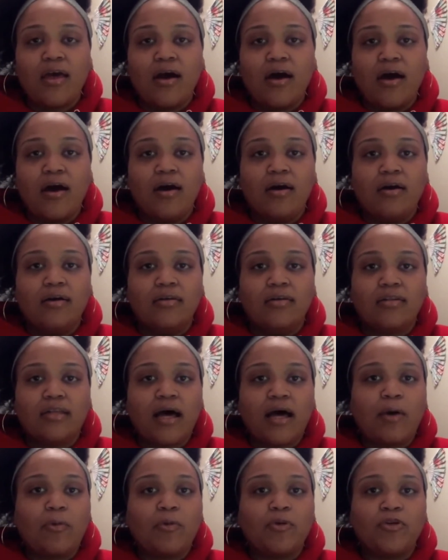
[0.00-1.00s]
and
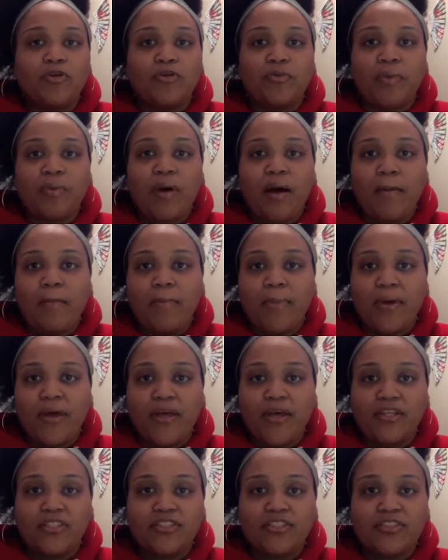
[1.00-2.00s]
I will do my
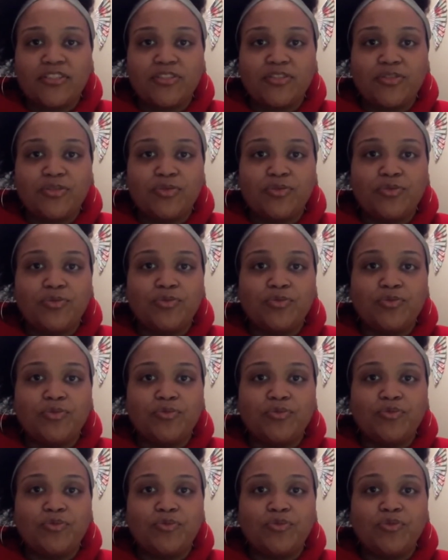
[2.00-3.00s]
best to
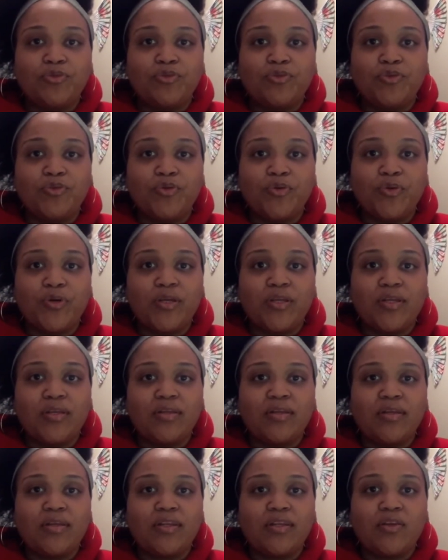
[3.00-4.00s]
do it
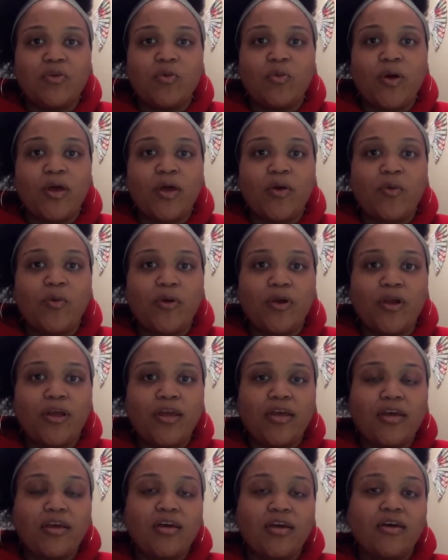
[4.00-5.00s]
in a way where
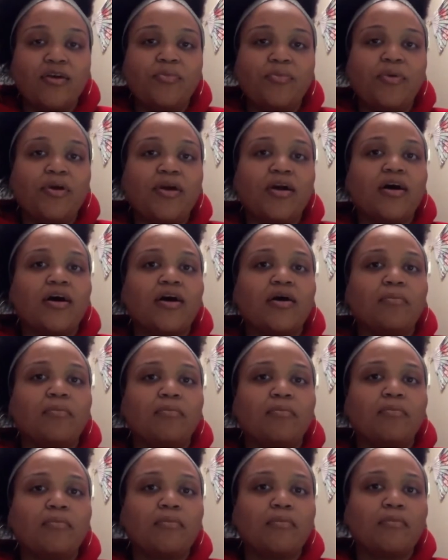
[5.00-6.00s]
it could become
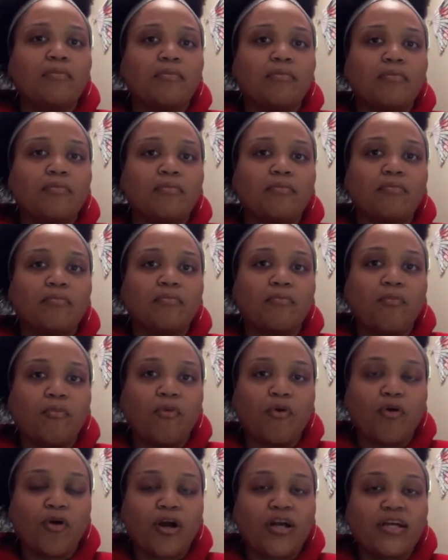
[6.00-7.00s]

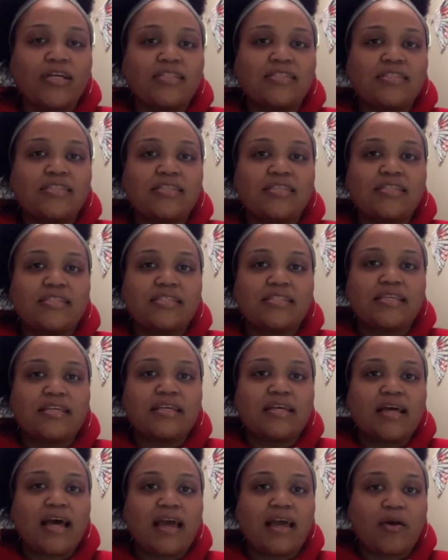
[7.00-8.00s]
more consistent.
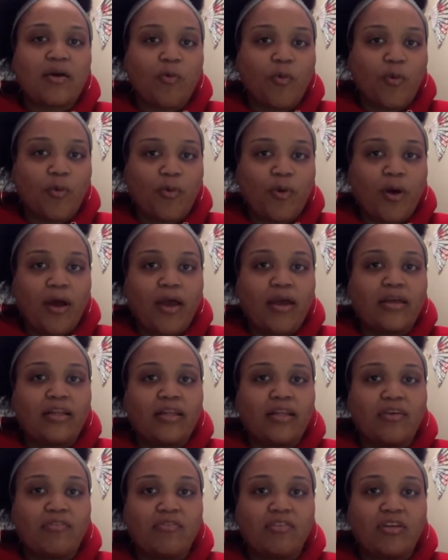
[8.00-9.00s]
I can
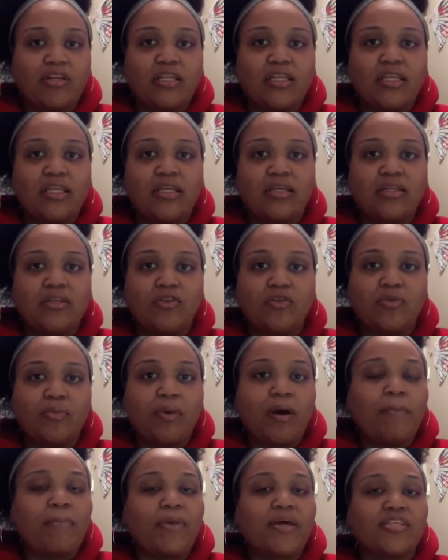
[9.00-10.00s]
definitely do my
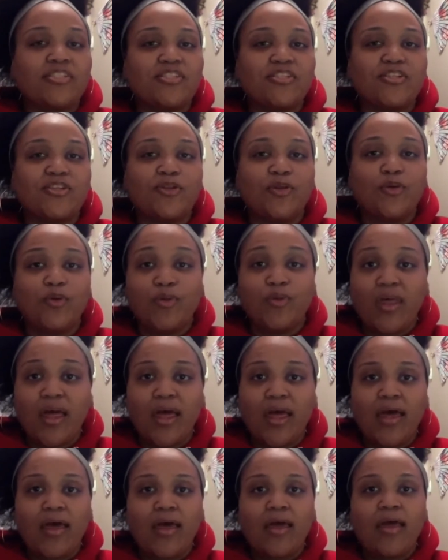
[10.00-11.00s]
best to do that.